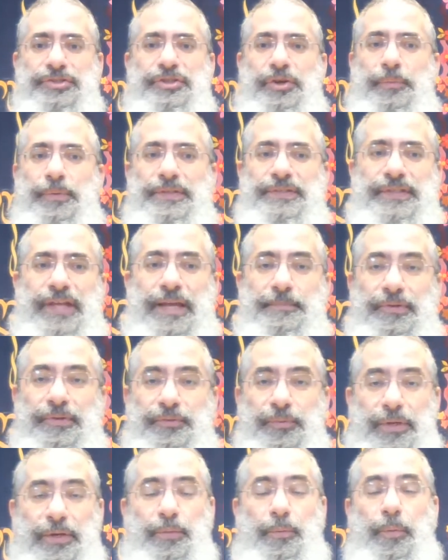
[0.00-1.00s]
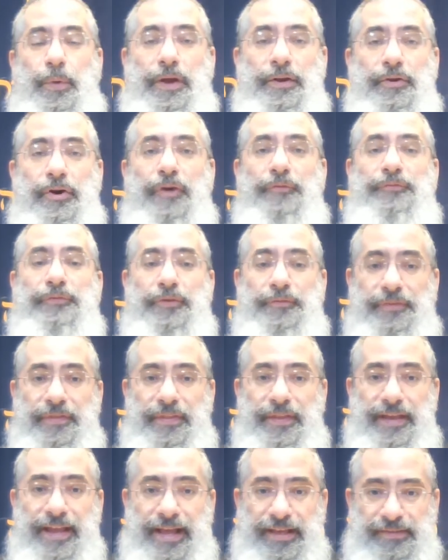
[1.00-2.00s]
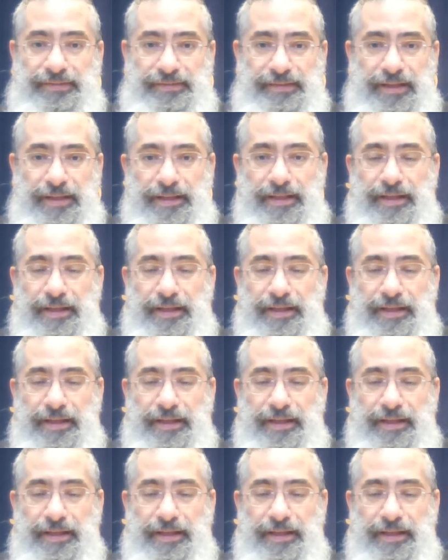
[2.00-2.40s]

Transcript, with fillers: shall we say, between one ofruf and the next.